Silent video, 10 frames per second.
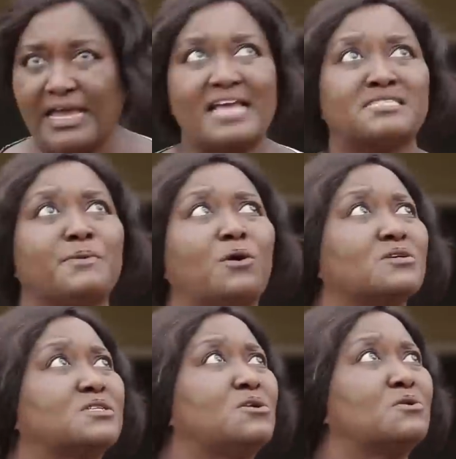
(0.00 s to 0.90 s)
Yes,
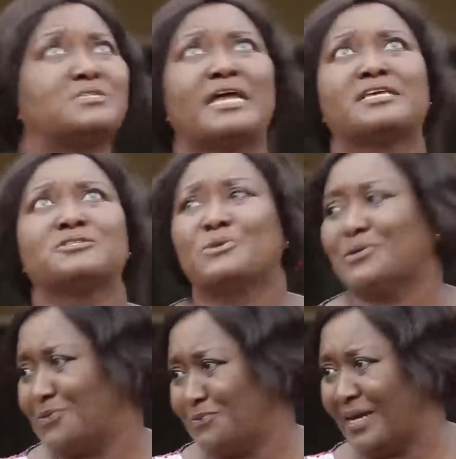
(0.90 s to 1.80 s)
because it looks like it's
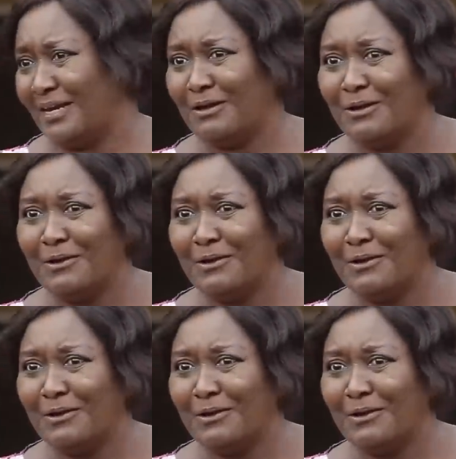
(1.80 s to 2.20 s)
going to rain.